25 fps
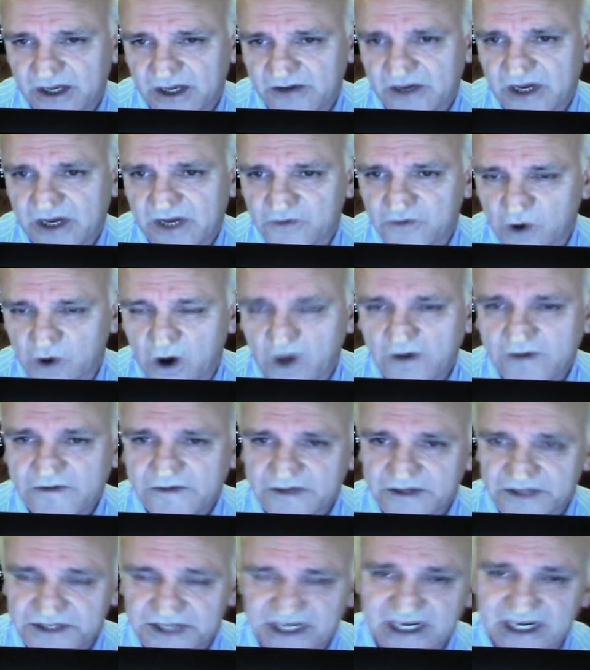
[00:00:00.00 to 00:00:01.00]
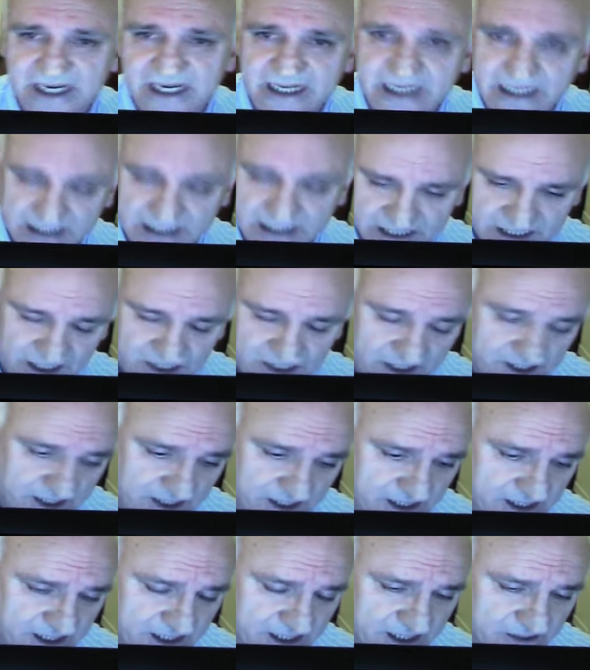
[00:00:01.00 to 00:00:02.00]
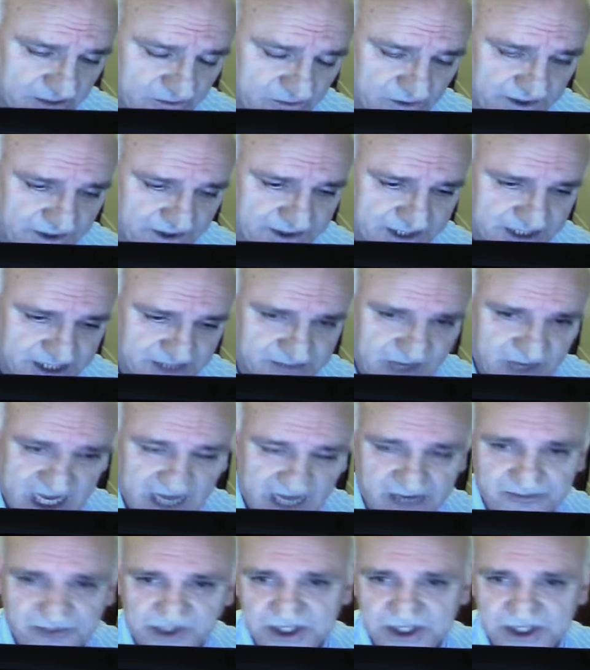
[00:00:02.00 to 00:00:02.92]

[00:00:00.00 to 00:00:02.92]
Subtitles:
wrongful dealings with this man.